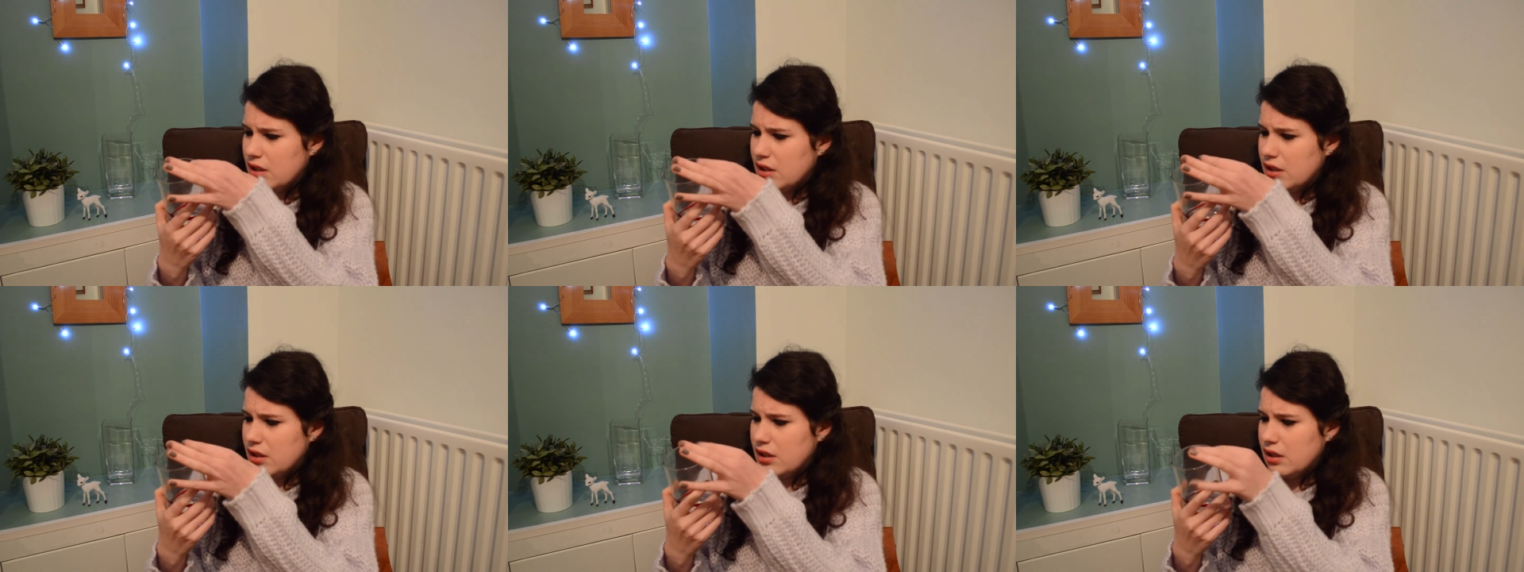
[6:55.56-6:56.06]

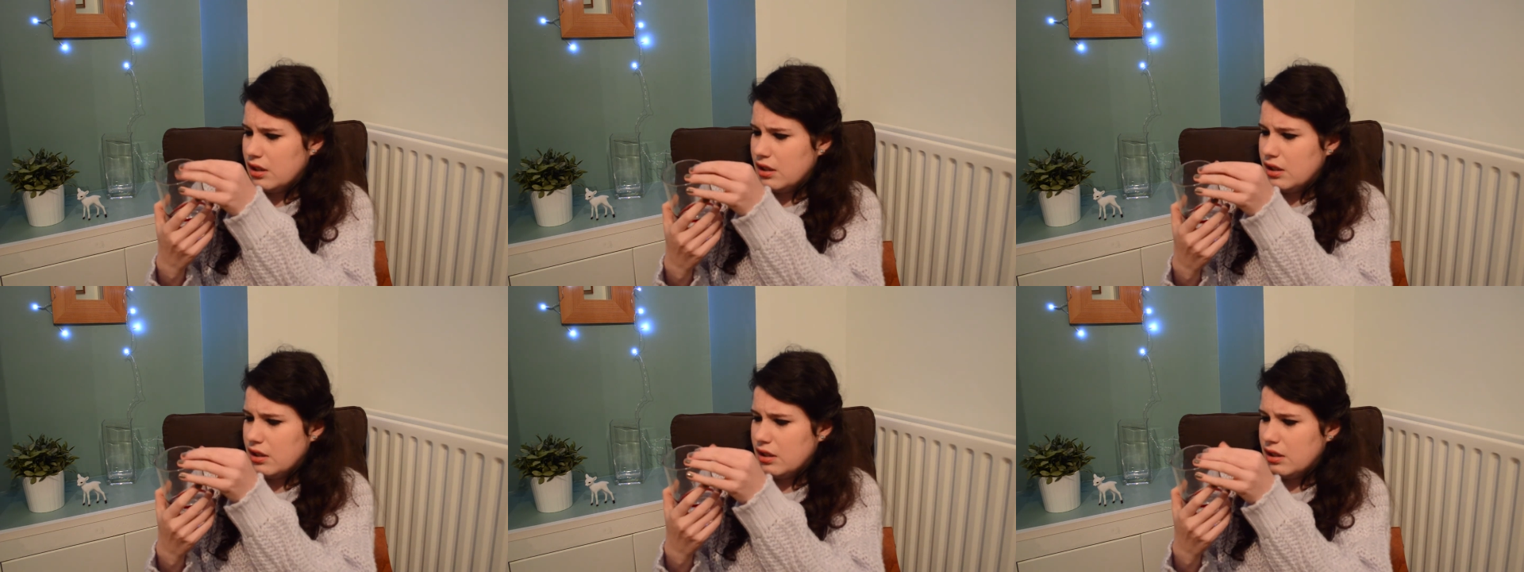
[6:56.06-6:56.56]

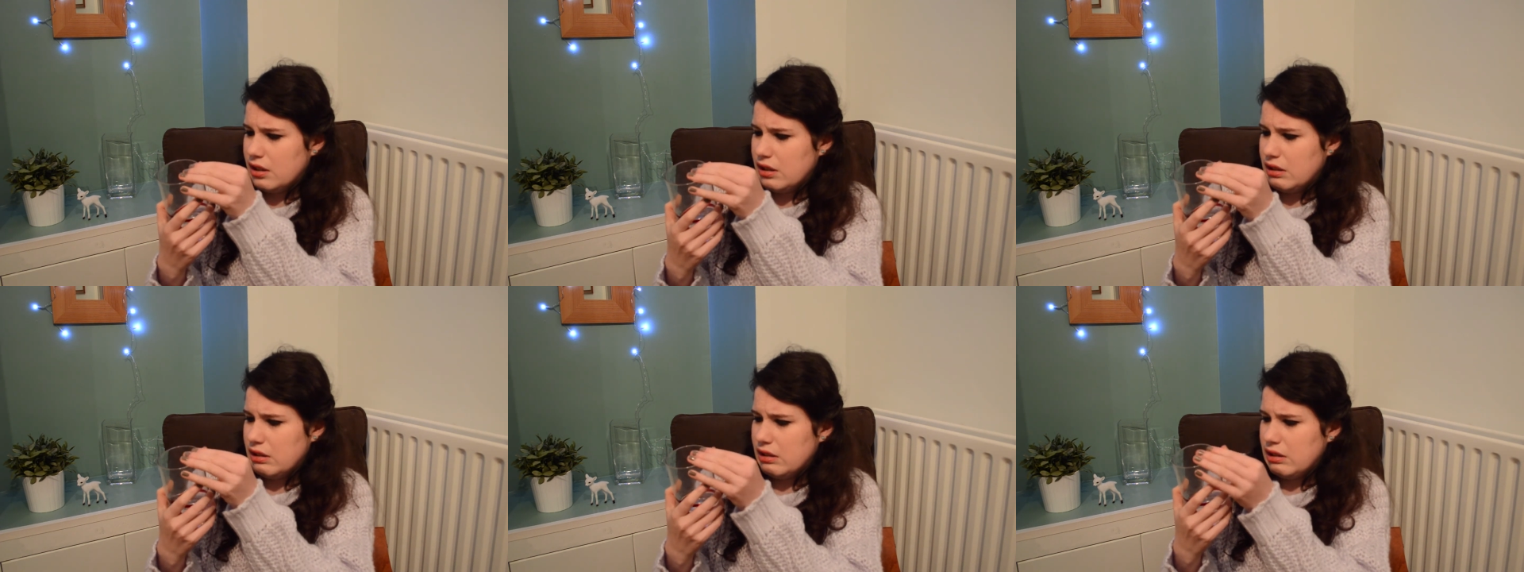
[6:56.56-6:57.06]

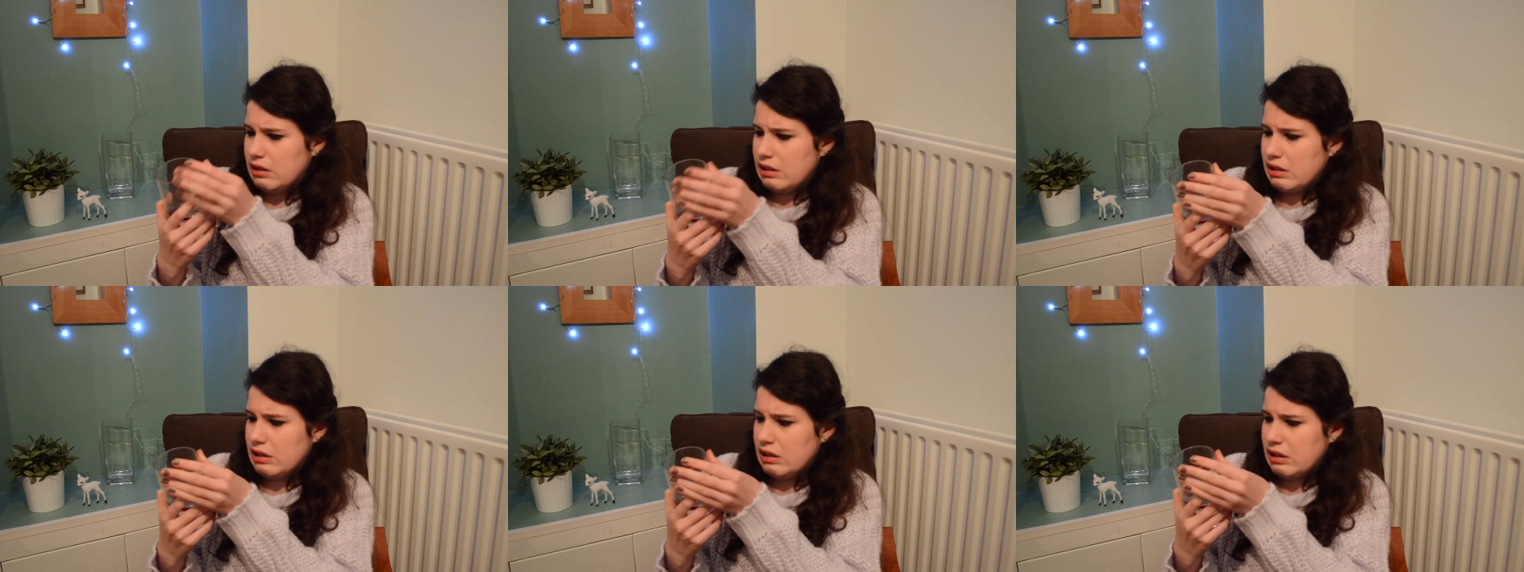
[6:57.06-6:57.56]

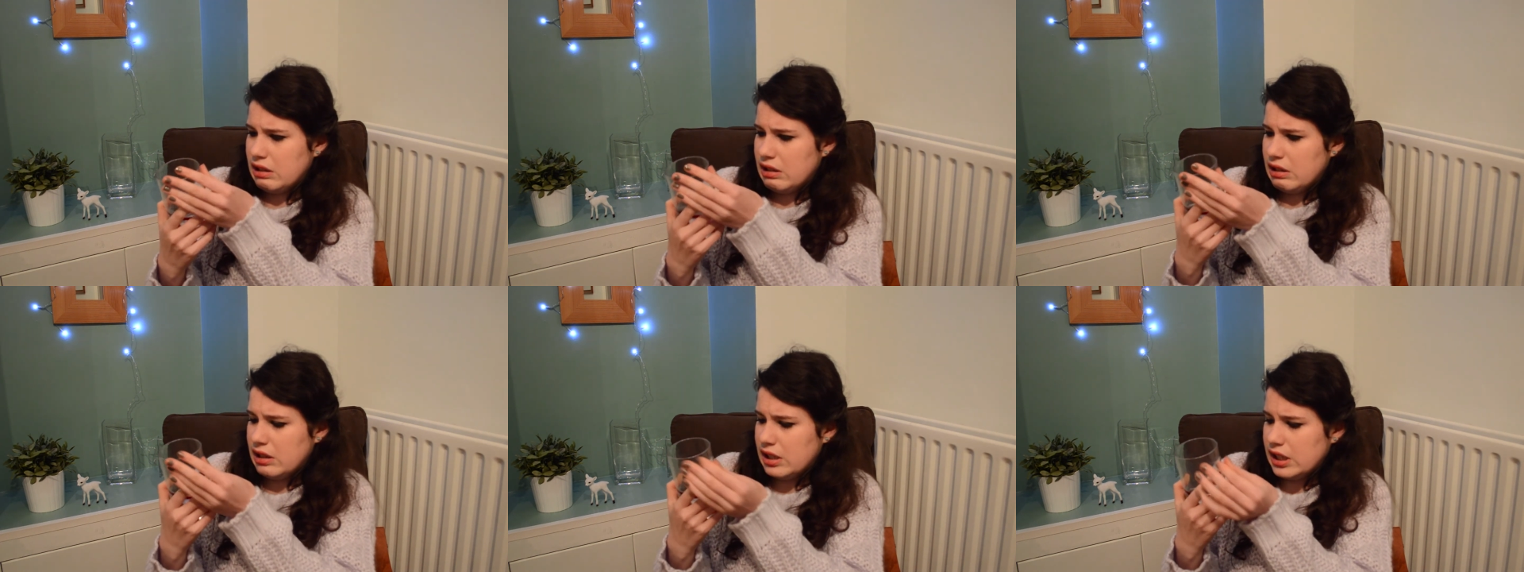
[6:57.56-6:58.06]

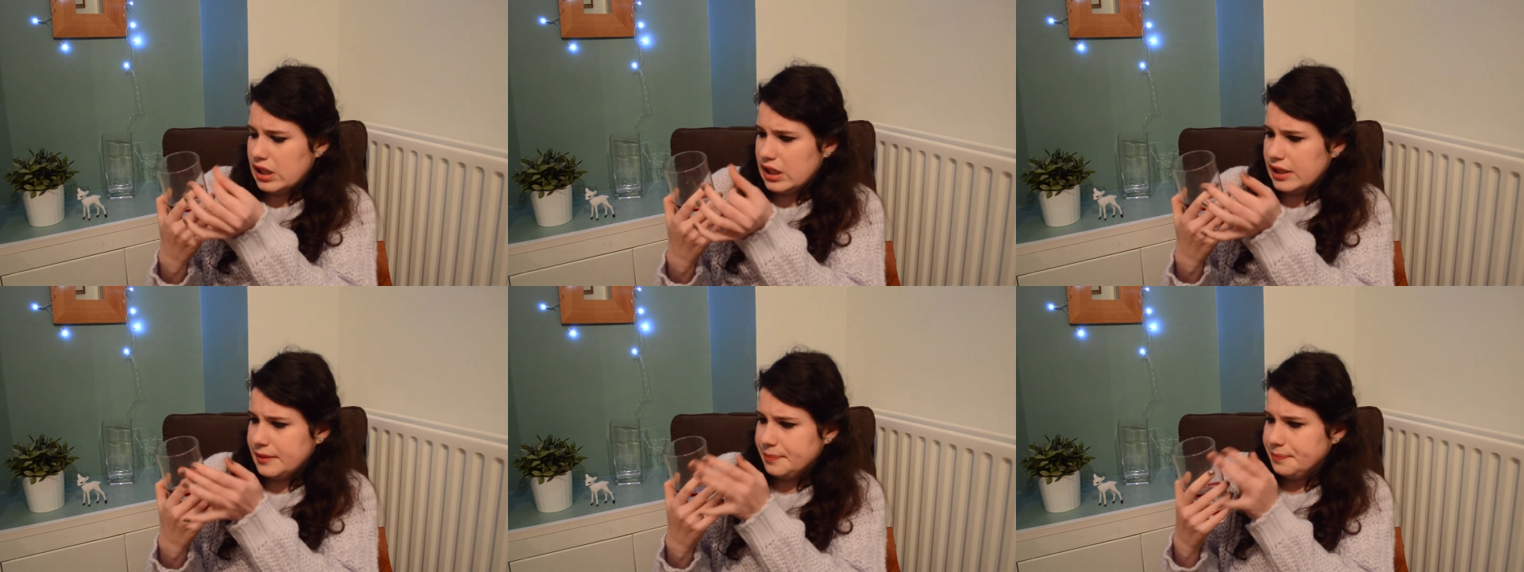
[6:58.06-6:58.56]

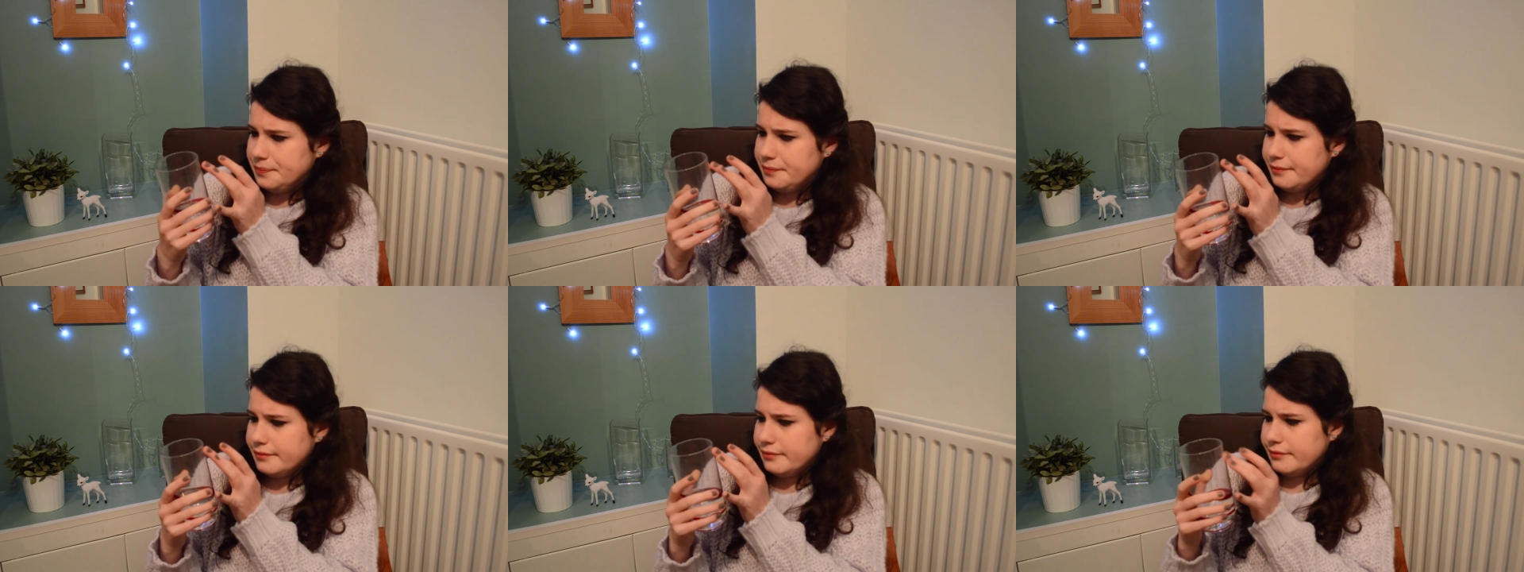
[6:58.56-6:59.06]

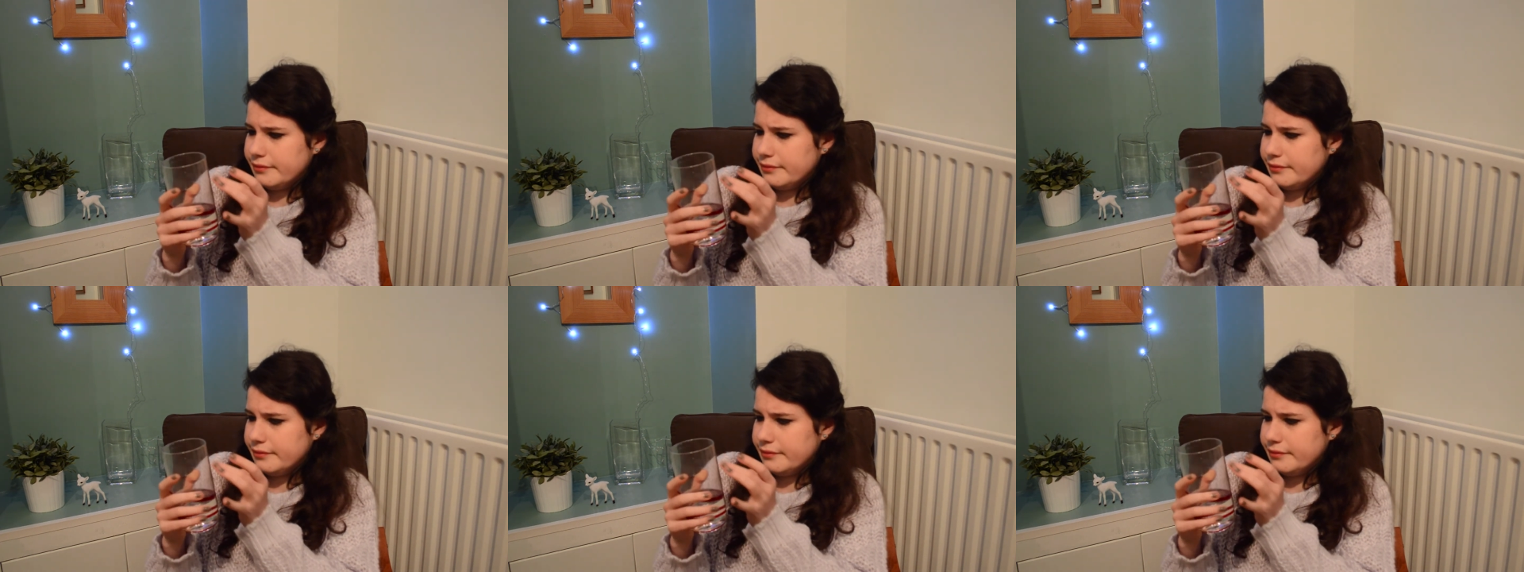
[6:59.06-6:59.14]
No one is speaking in this clip.